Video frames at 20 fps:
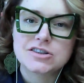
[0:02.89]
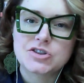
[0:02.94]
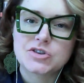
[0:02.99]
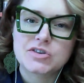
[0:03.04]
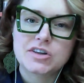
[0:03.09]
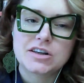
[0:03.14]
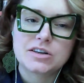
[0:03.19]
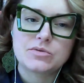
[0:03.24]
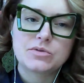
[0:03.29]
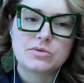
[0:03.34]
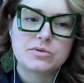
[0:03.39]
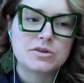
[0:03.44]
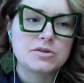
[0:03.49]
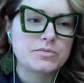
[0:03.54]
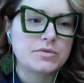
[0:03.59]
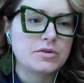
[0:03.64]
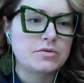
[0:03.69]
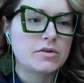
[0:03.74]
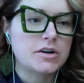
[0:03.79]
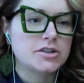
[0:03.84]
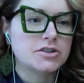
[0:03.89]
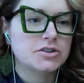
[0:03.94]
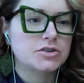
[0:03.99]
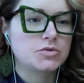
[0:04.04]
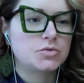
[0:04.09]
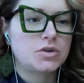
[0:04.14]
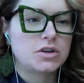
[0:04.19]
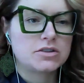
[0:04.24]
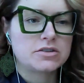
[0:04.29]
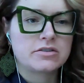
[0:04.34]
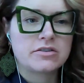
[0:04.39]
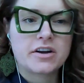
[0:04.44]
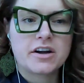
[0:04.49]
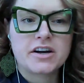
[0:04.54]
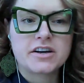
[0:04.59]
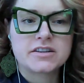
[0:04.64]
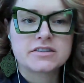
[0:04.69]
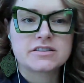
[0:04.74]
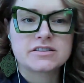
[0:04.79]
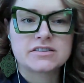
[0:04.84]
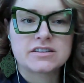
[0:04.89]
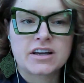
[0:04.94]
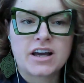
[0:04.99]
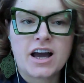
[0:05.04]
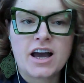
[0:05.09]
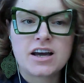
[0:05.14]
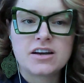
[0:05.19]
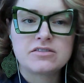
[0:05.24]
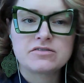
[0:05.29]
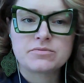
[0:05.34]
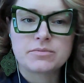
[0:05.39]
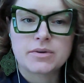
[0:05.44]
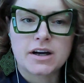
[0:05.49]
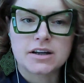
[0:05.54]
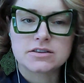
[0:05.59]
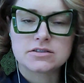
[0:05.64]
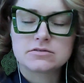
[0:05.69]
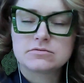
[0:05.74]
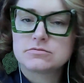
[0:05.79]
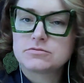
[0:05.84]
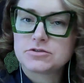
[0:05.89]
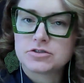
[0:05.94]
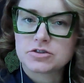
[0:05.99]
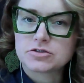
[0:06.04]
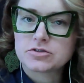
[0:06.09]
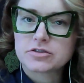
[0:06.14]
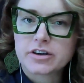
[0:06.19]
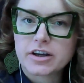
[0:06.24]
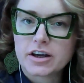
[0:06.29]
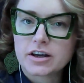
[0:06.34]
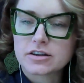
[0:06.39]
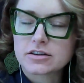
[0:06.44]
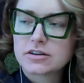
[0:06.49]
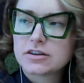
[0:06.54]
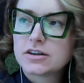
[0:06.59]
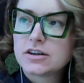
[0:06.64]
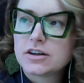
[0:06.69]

and today we will be watching What on Earth is the Isle of Man, not UK.